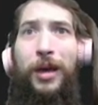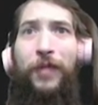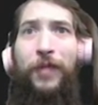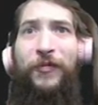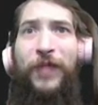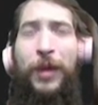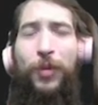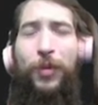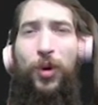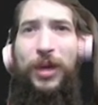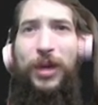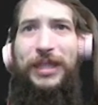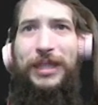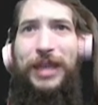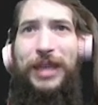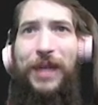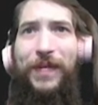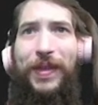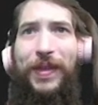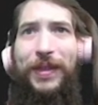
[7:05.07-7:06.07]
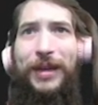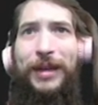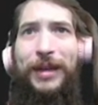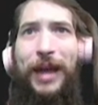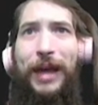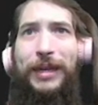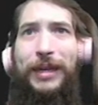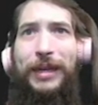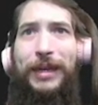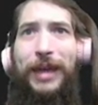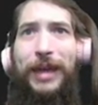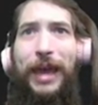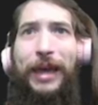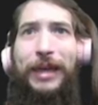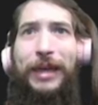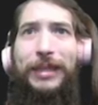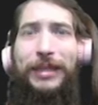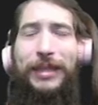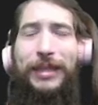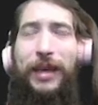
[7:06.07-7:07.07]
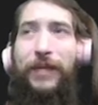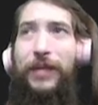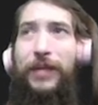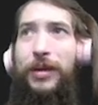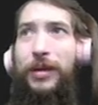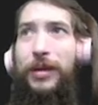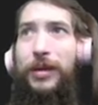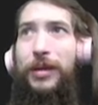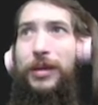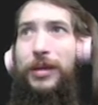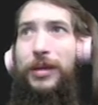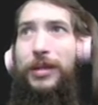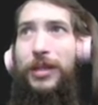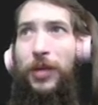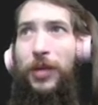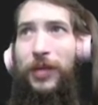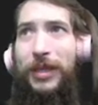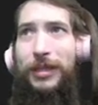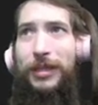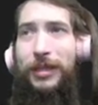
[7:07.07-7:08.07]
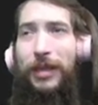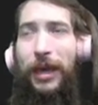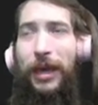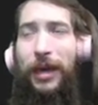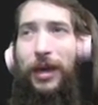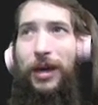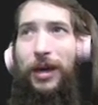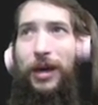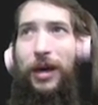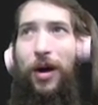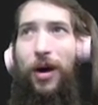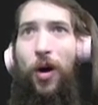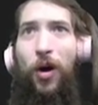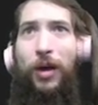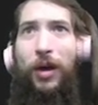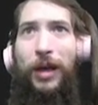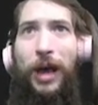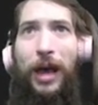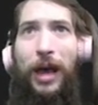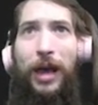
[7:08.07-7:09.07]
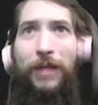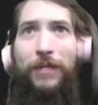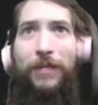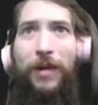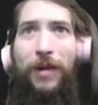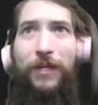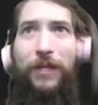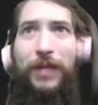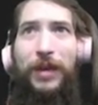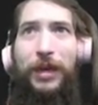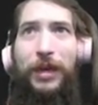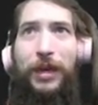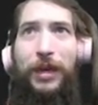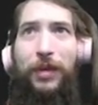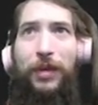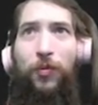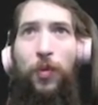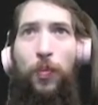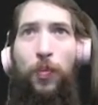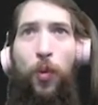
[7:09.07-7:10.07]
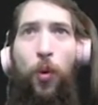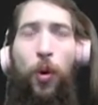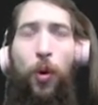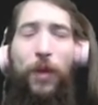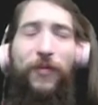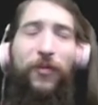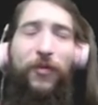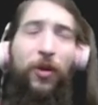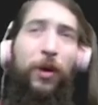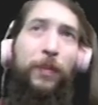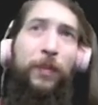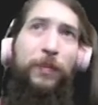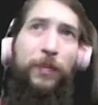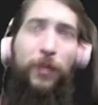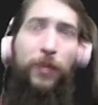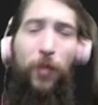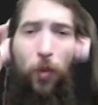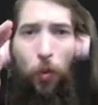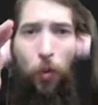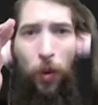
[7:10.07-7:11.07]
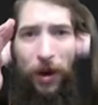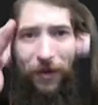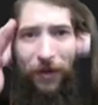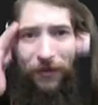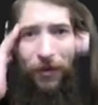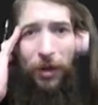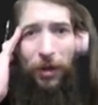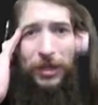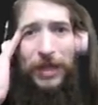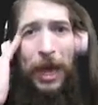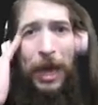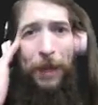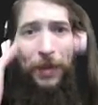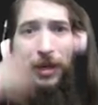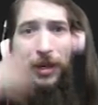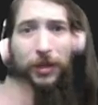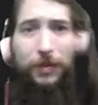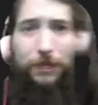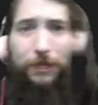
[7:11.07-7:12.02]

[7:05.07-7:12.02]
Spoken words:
February 7th, 1987. So this is a archive of the report from when it first happened.